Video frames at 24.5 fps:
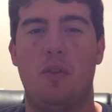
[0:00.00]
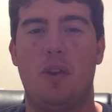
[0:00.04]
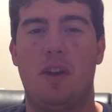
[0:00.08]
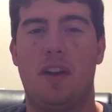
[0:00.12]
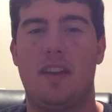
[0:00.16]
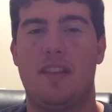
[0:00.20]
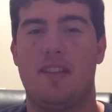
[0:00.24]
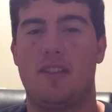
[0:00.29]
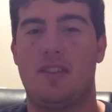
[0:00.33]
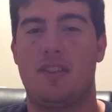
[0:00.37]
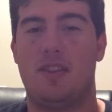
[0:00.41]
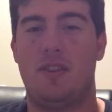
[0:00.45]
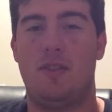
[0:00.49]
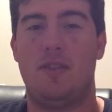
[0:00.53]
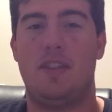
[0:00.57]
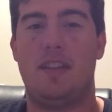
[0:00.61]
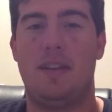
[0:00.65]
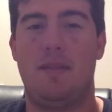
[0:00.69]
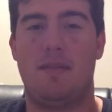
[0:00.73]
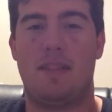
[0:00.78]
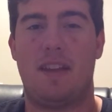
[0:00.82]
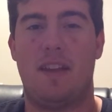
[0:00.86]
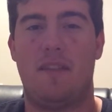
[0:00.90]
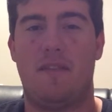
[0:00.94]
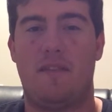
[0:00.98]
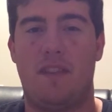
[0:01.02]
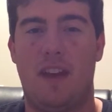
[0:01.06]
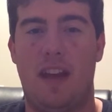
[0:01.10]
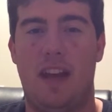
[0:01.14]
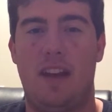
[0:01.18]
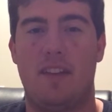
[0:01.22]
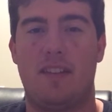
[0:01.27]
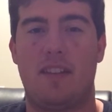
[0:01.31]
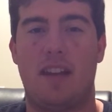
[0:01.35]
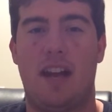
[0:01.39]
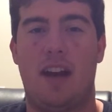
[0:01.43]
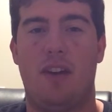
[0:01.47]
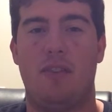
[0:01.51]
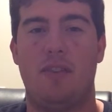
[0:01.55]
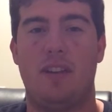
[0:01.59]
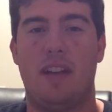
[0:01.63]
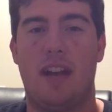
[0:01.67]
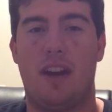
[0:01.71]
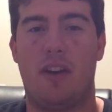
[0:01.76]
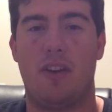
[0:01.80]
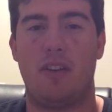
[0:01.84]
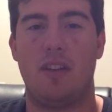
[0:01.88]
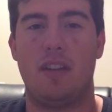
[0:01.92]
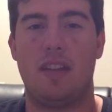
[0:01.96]
Looking at the two teams they faced, how
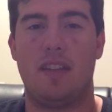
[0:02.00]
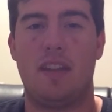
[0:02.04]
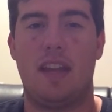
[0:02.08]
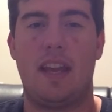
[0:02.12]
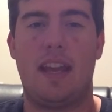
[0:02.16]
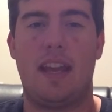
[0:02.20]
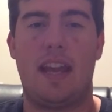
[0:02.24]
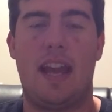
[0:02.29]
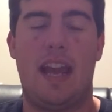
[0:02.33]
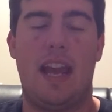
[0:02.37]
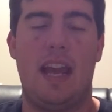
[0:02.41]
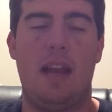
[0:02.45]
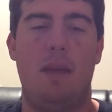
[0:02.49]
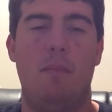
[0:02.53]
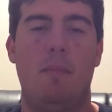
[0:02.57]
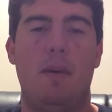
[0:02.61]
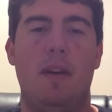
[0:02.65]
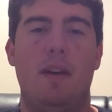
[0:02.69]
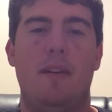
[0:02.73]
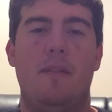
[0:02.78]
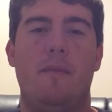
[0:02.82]
narrowly they came.